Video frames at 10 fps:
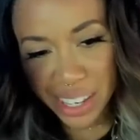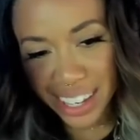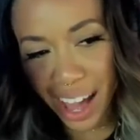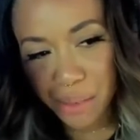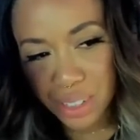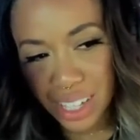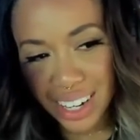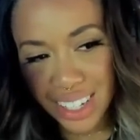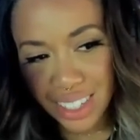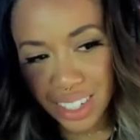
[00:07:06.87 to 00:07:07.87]
Mecap
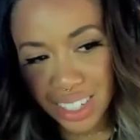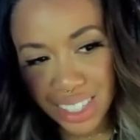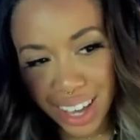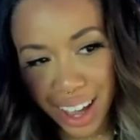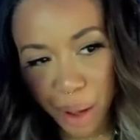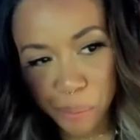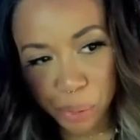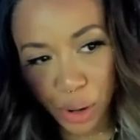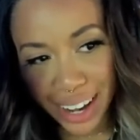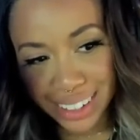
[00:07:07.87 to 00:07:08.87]
said he's gonna say I'm
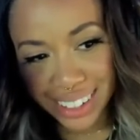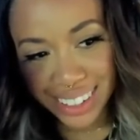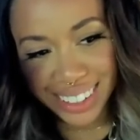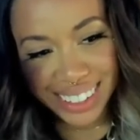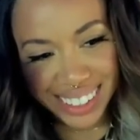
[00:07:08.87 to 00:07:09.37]
pregnant.